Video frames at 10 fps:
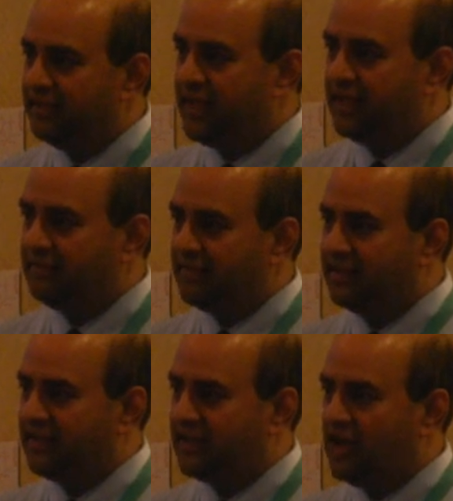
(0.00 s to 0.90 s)
that
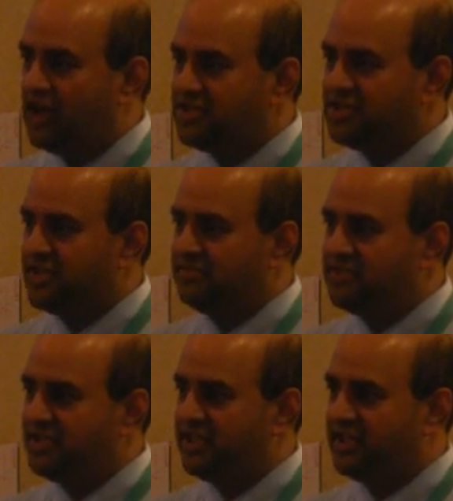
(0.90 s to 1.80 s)
that causes them
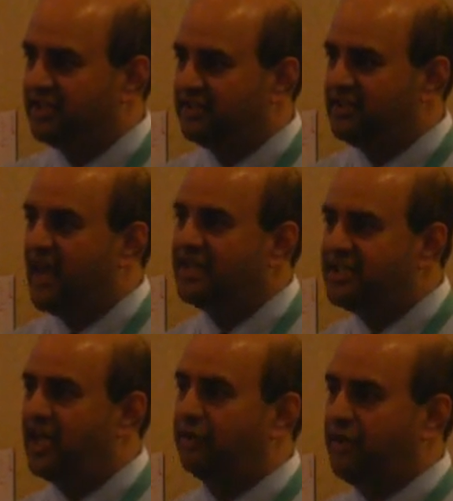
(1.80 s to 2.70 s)
to not
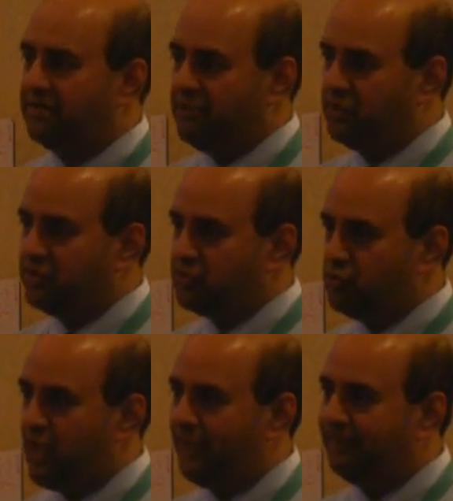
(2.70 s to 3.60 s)
tolerate milk as
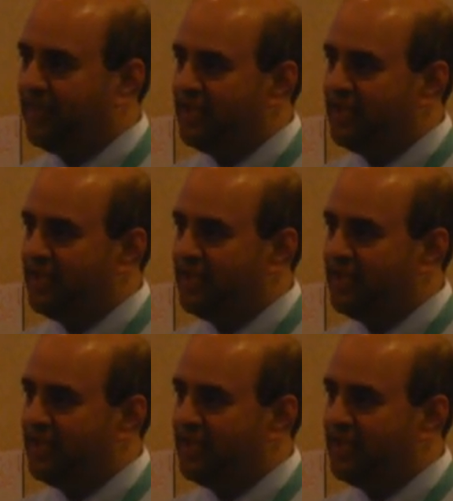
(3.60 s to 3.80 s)
well,